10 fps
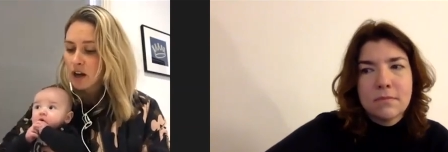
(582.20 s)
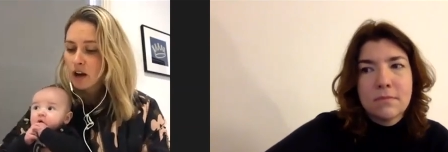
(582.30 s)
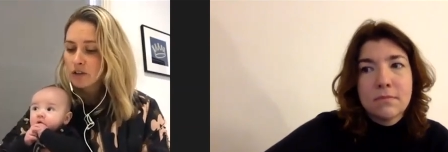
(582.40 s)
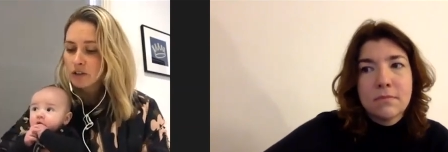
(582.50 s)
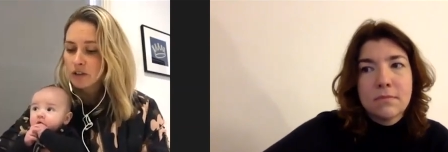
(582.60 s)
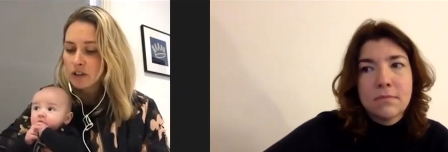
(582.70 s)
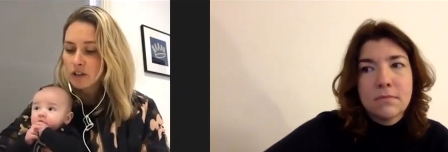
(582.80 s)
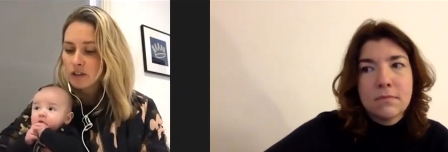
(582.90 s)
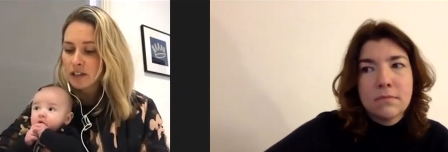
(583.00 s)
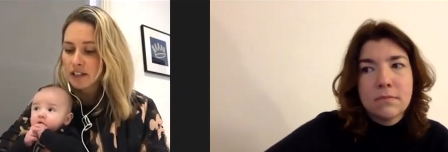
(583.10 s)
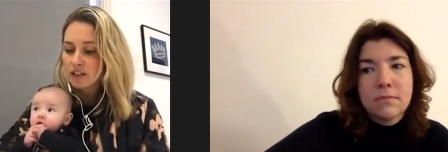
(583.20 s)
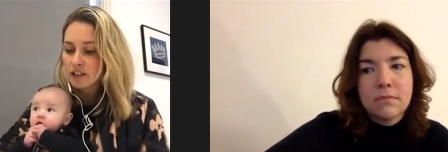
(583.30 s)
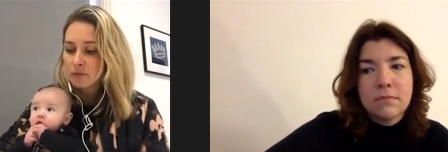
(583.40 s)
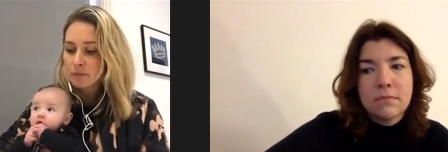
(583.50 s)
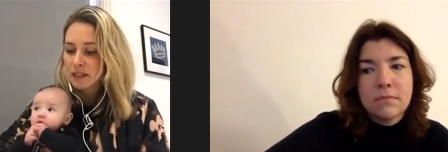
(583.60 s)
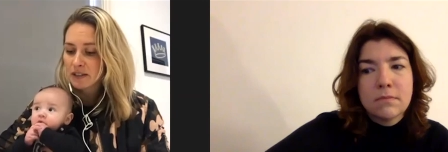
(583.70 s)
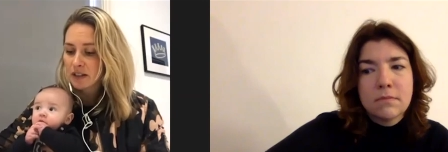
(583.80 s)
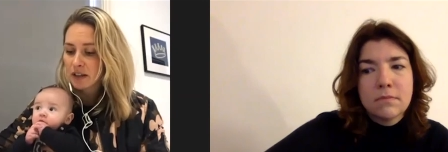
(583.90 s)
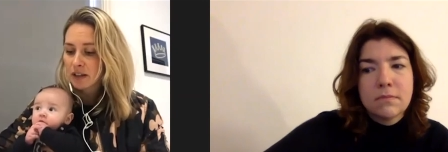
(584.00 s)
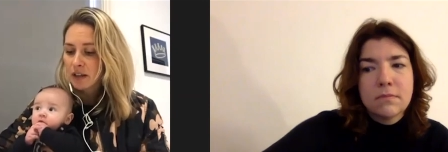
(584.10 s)
Speaker 1: under the, the leadership of
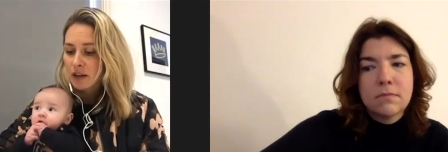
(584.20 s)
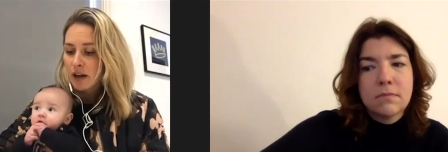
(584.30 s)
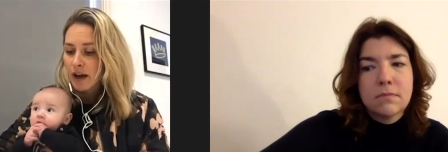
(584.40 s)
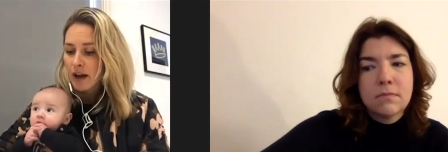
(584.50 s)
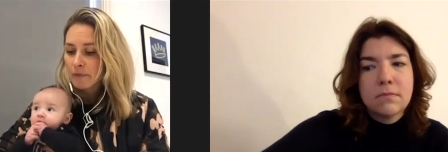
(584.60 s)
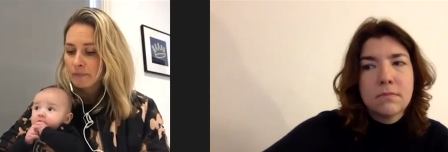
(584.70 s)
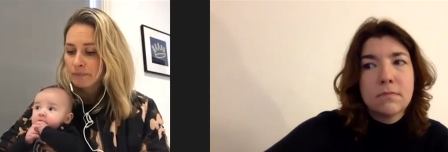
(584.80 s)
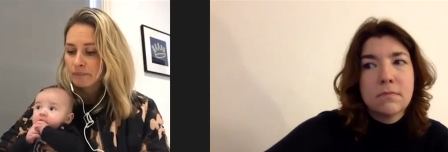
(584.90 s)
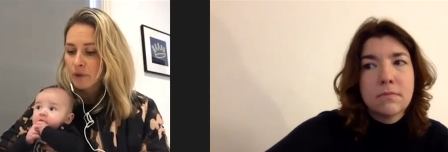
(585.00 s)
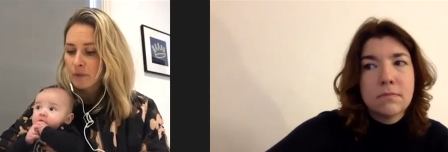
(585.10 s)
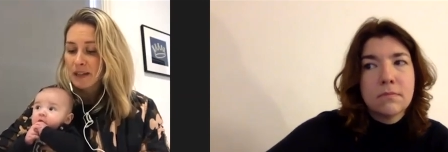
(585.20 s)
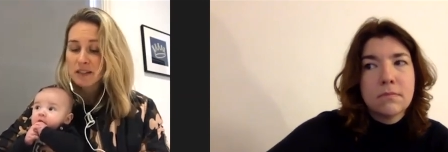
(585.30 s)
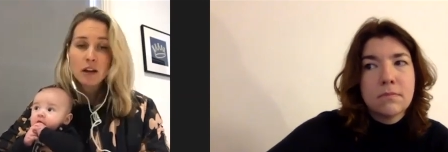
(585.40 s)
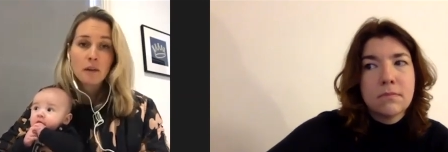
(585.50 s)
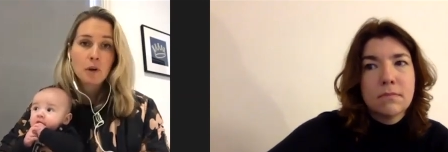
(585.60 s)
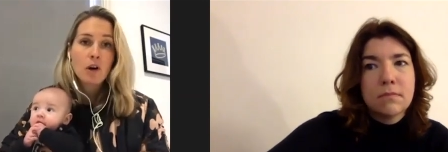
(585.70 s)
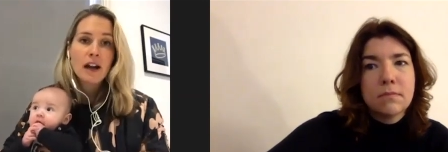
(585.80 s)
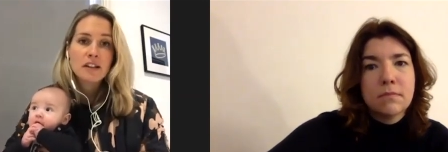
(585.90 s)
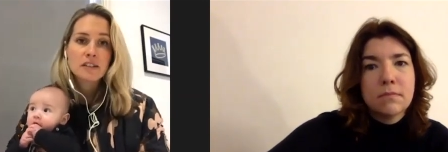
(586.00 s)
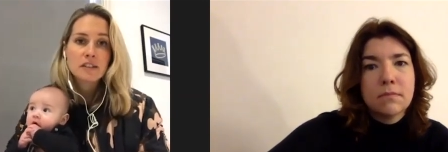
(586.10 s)
Melissa um, I'm not
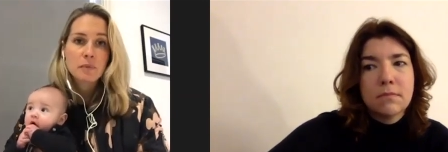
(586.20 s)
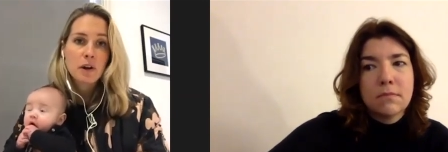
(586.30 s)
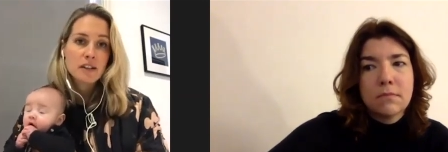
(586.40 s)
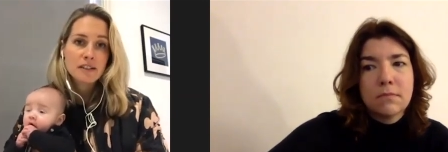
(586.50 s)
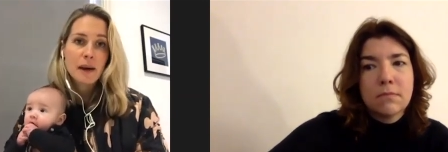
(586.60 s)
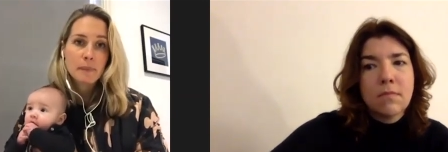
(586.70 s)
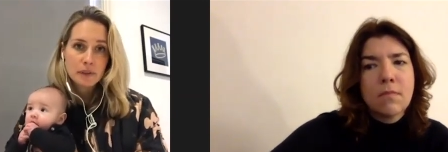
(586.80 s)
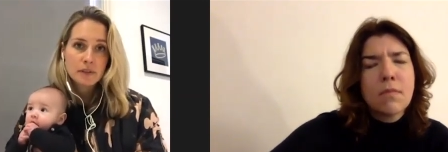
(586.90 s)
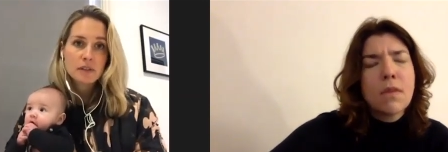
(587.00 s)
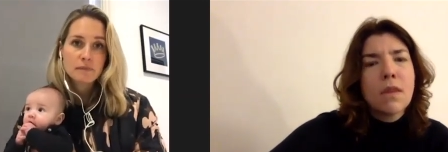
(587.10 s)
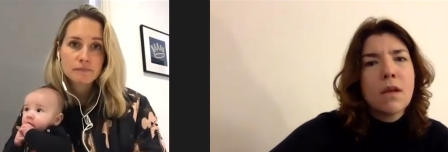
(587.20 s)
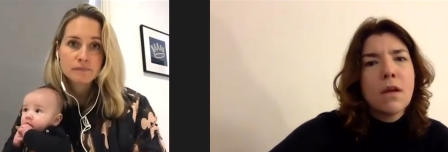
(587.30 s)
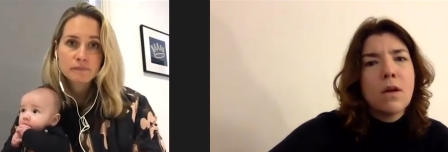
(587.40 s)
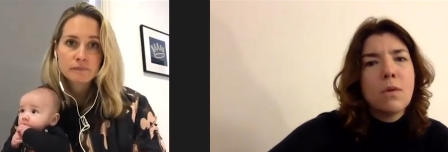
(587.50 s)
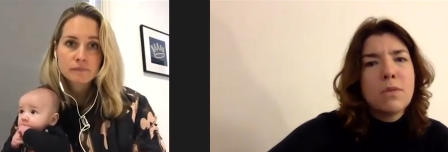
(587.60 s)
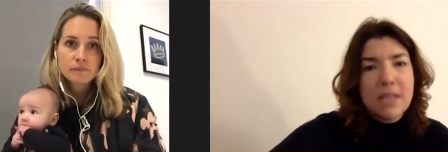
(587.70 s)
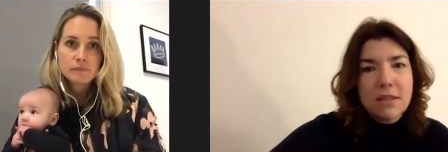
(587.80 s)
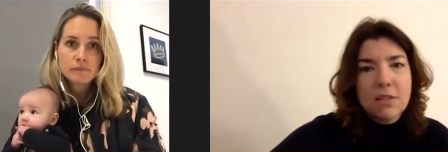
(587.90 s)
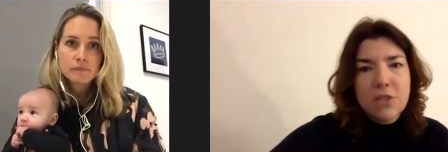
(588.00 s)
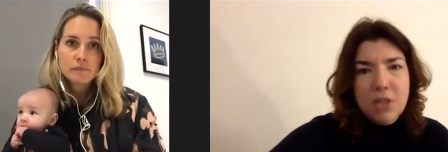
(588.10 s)
actually surprised happened.
Speaker 2: We said
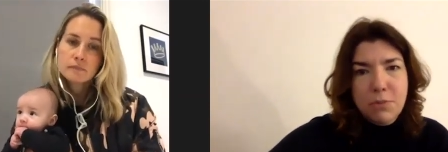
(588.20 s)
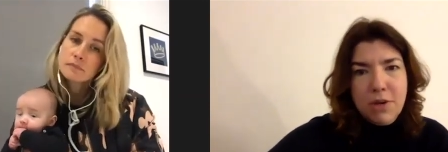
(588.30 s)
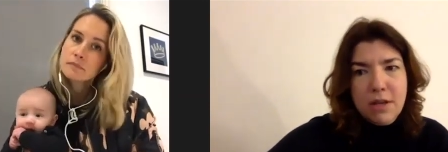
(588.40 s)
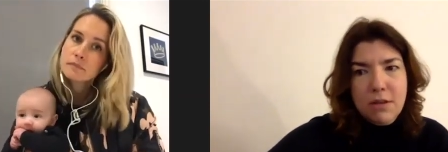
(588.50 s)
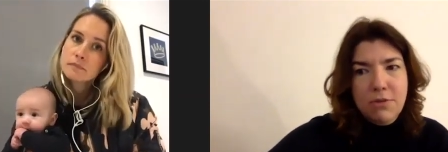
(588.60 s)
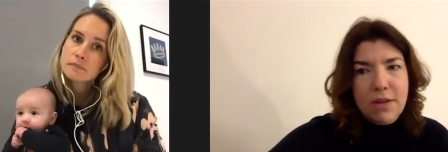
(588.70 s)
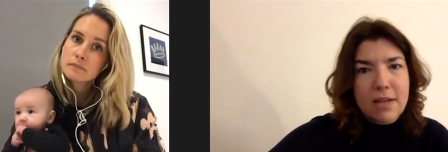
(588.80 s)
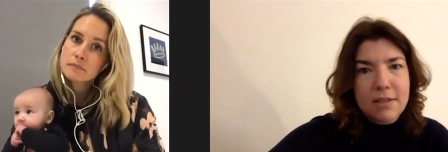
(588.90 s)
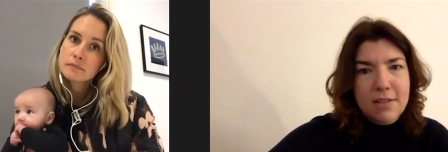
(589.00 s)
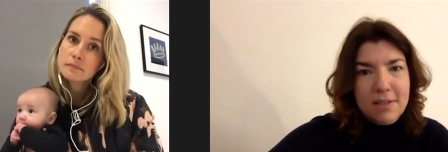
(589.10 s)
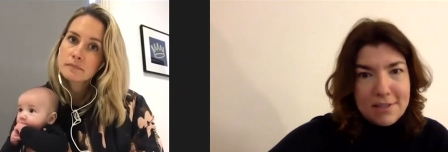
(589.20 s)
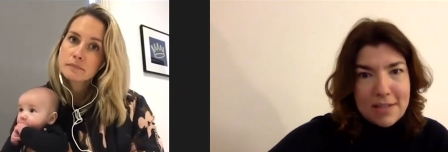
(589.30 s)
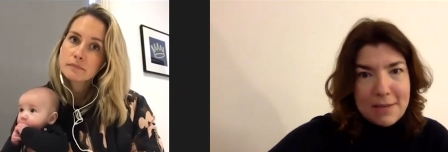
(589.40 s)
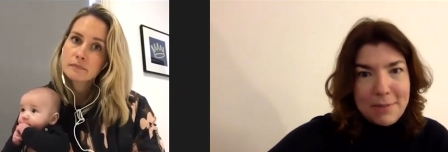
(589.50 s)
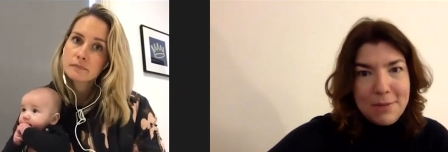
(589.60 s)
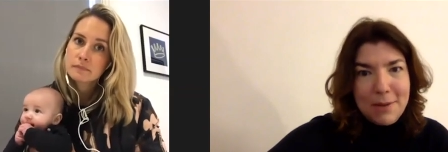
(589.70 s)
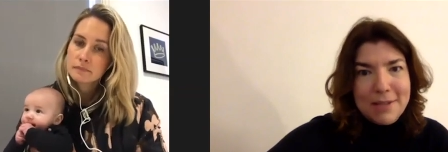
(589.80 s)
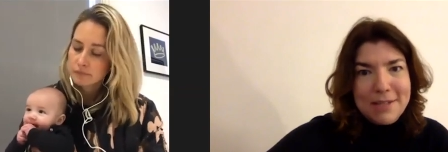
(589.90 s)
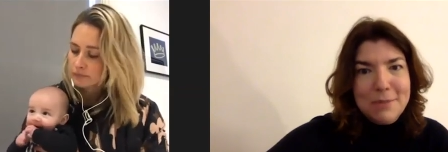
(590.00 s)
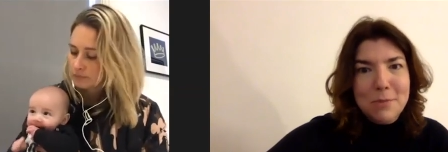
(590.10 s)
that she'd bring grit to this team anyway,
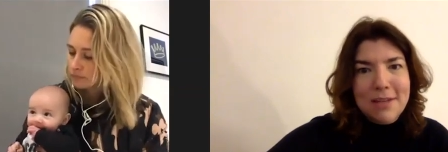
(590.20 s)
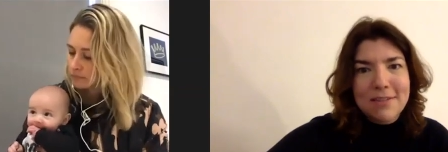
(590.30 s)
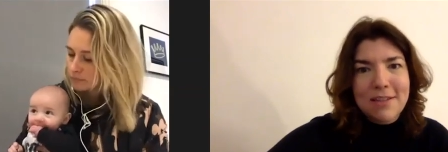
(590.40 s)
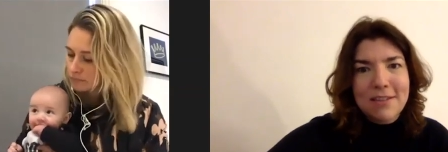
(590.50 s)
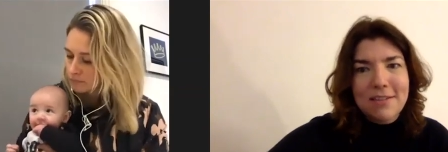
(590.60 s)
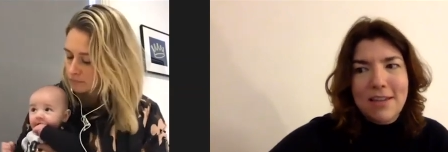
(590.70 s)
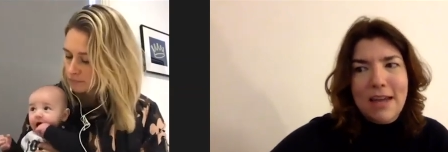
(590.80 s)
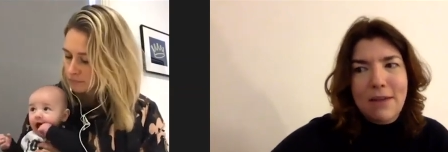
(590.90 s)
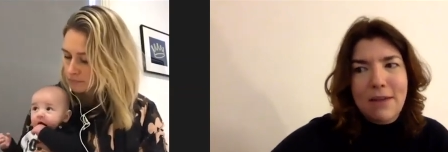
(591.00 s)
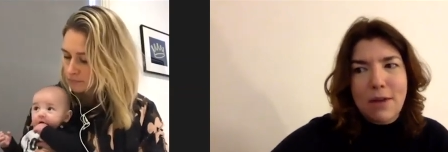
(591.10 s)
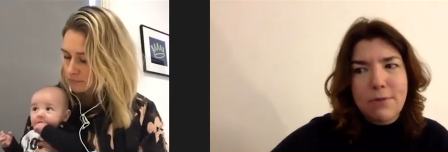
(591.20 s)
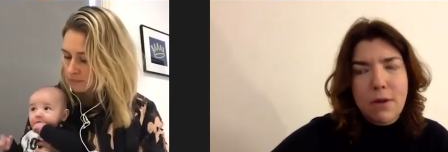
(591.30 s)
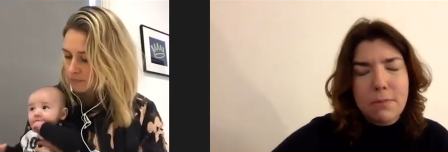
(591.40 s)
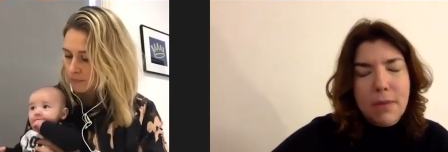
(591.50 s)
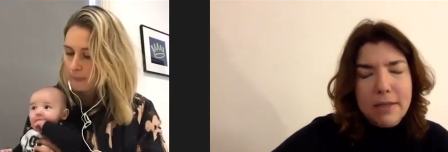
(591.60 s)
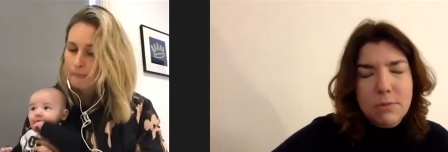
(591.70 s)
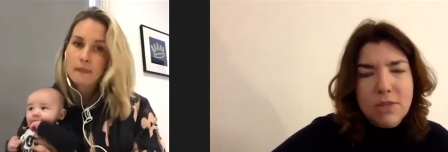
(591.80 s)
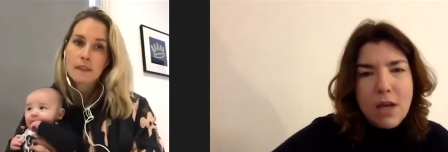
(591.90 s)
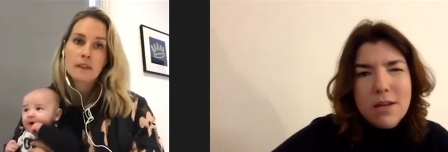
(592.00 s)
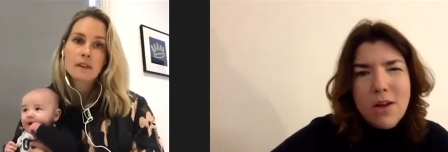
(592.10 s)
didn't we? Mm. And that they'd have that fight back.
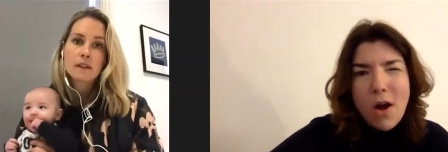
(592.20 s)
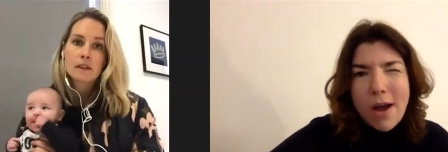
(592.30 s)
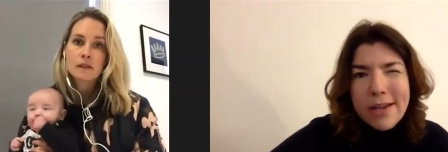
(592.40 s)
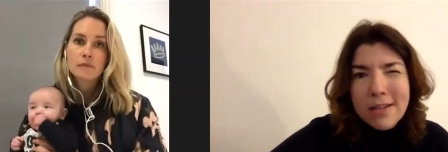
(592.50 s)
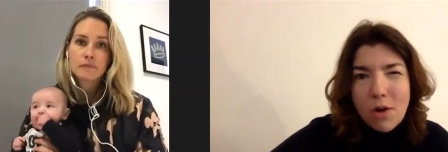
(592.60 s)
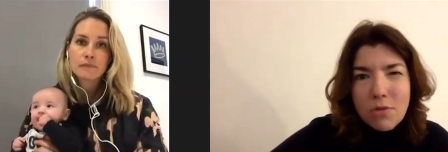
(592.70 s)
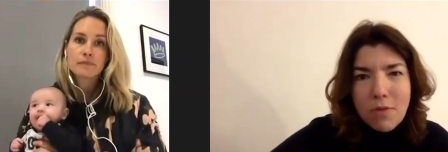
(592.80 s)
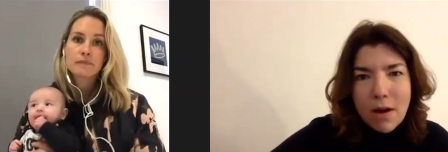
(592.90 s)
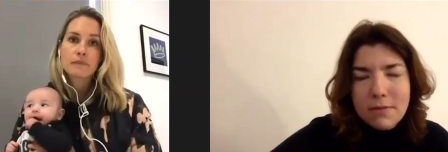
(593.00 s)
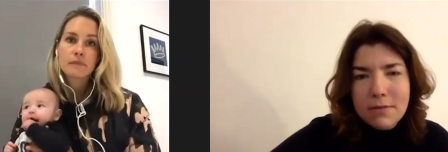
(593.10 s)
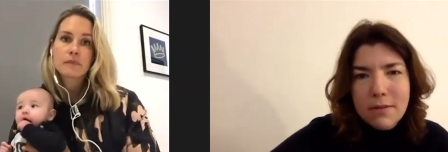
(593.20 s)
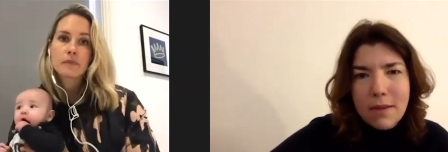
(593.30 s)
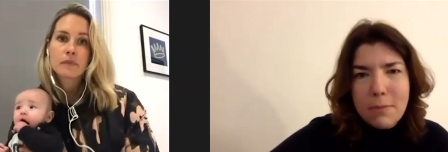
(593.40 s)
Was it a nine goal run that they